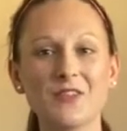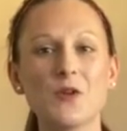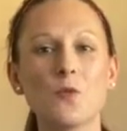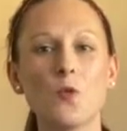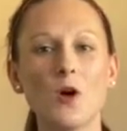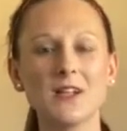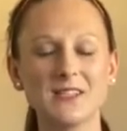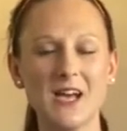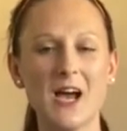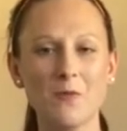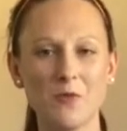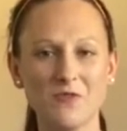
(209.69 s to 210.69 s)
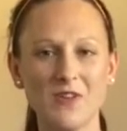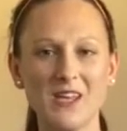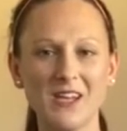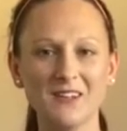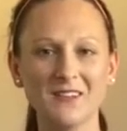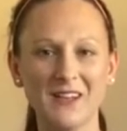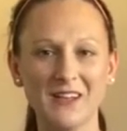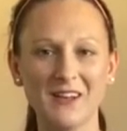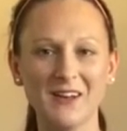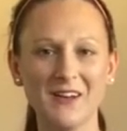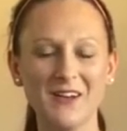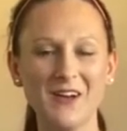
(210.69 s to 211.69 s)
then what type of
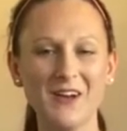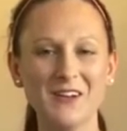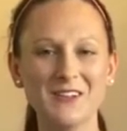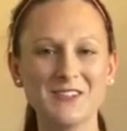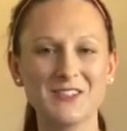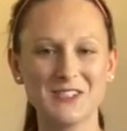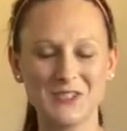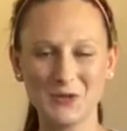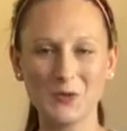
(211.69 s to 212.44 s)
healing does